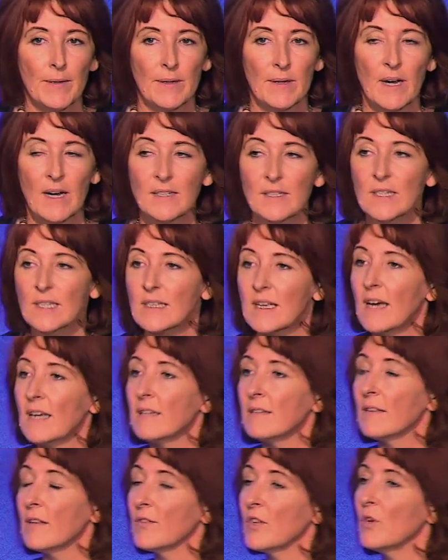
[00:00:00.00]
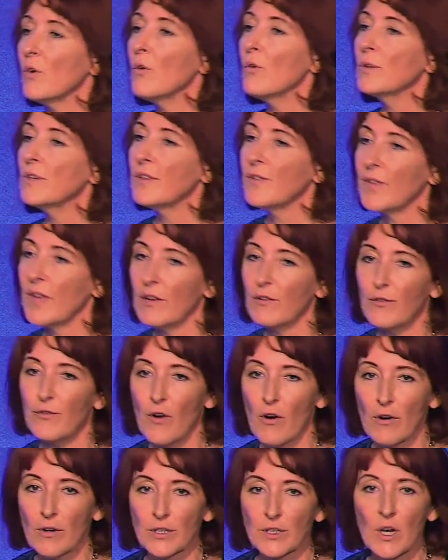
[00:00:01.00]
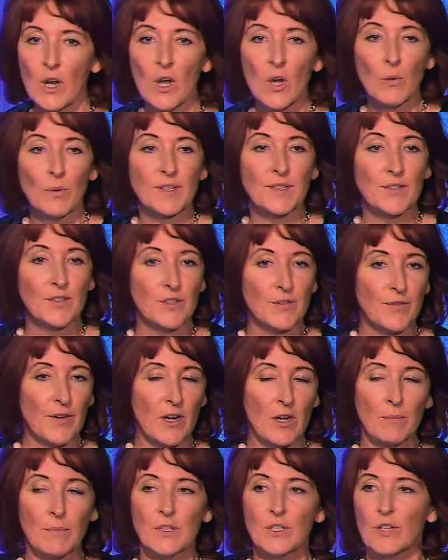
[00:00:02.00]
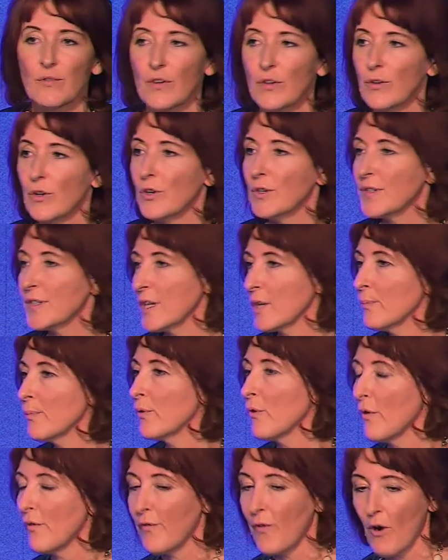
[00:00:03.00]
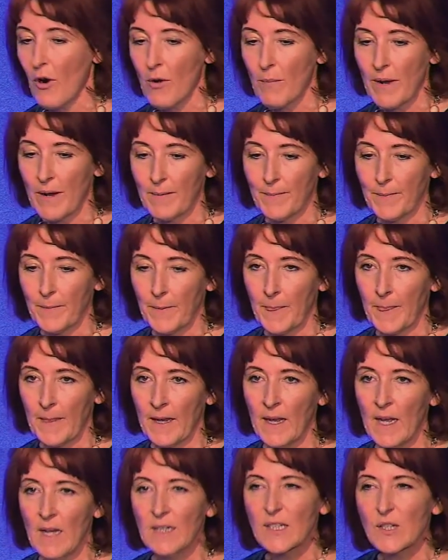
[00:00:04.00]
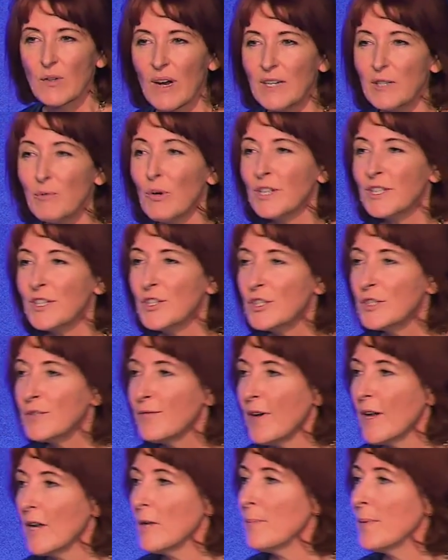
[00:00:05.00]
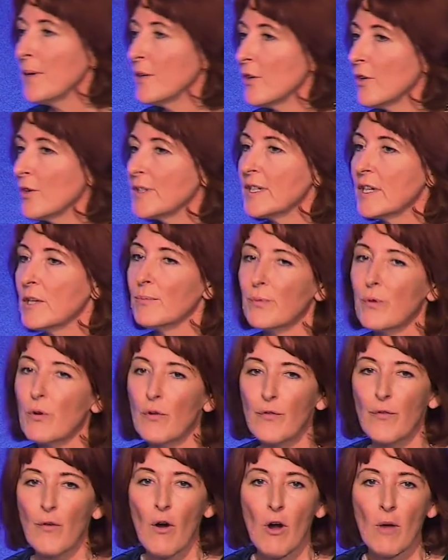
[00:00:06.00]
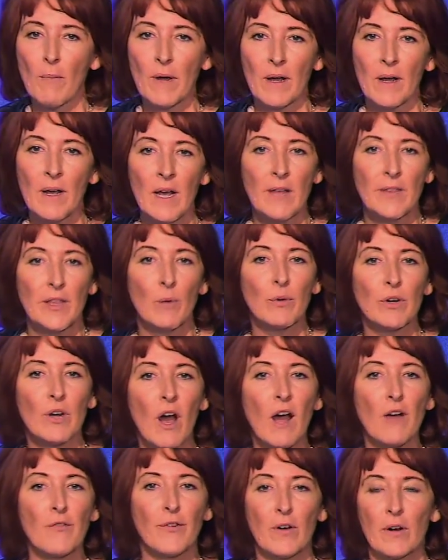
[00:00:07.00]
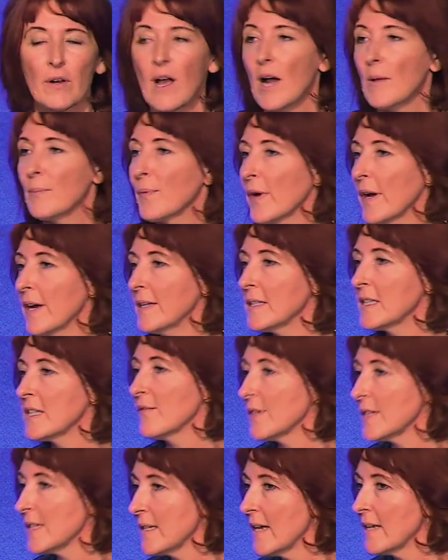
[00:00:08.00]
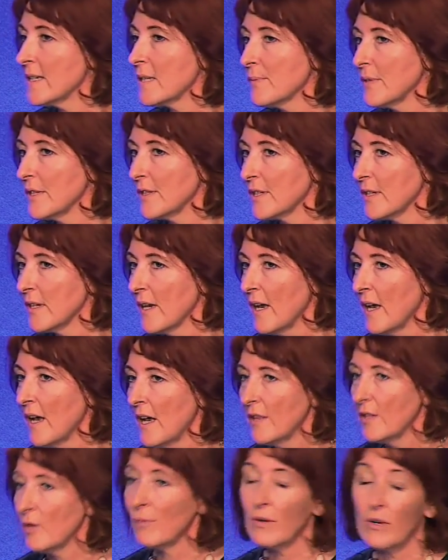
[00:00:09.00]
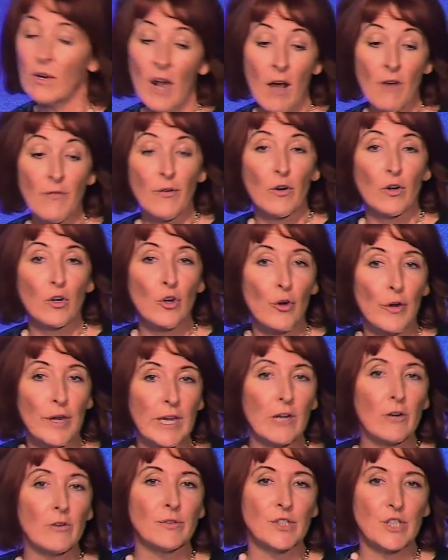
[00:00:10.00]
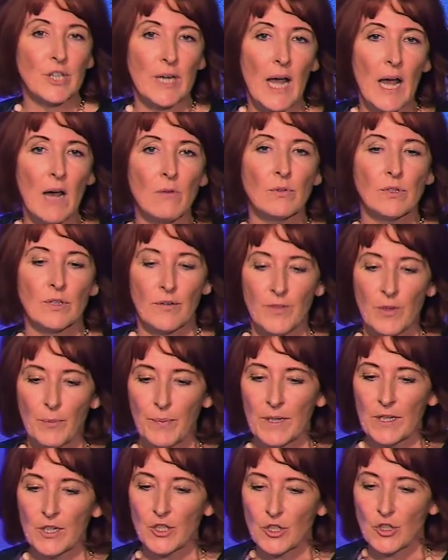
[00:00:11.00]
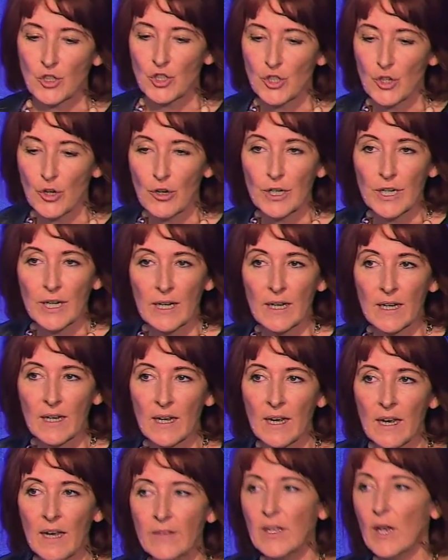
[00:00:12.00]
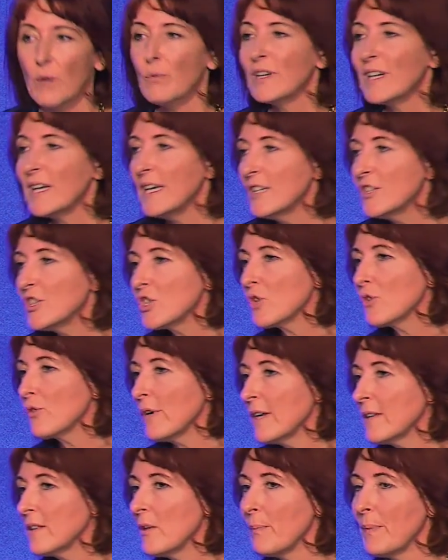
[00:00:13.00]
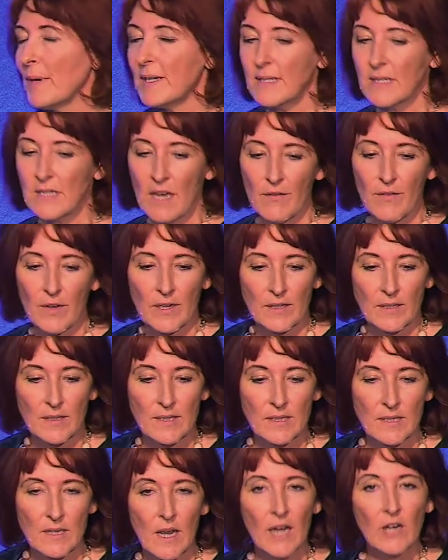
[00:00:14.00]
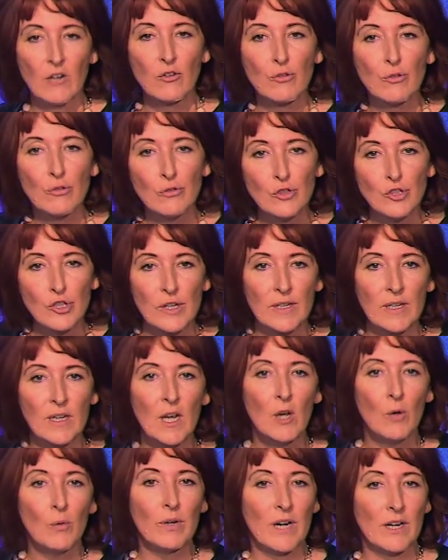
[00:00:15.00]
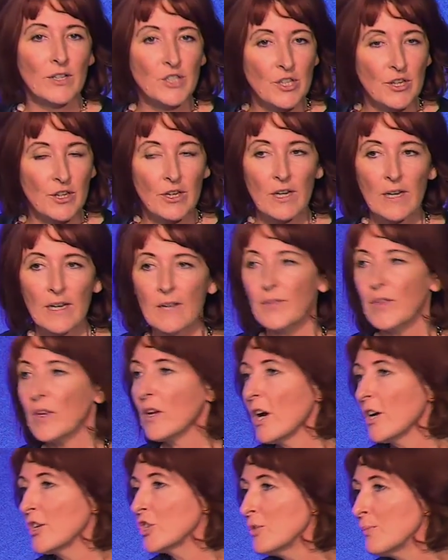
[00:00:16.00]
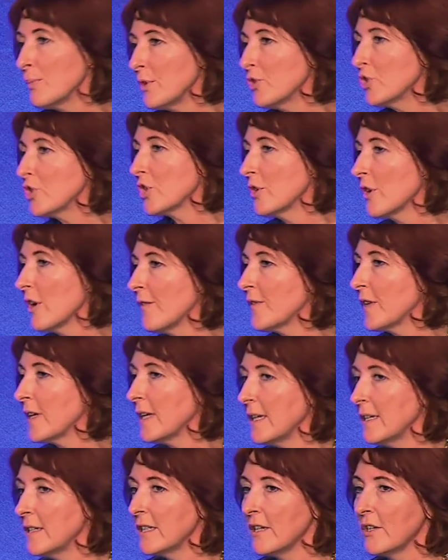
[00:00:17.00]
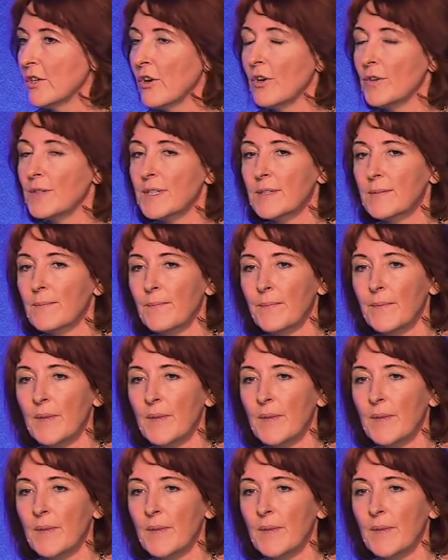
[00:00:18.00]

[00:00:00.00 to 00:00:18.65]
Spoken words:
I decided that the only thing for it was the development of a nursing pro forma. So I wanted to develop a nursing pro forma that would offer a comprehensive assessment, that would offer a coherent account of the patient journey, that would integrate the best evidence, and crucially, would articulate the contribution of the ED nurse.